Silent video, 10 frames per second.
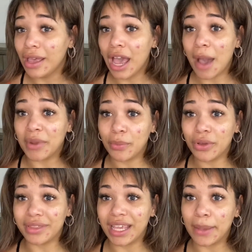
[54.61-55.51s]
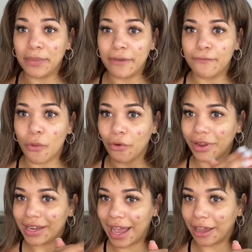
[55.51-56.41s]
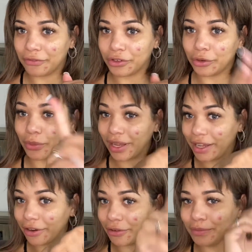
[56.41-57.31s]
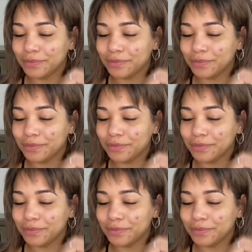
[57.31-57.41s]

I'm gonna put the before and after right here.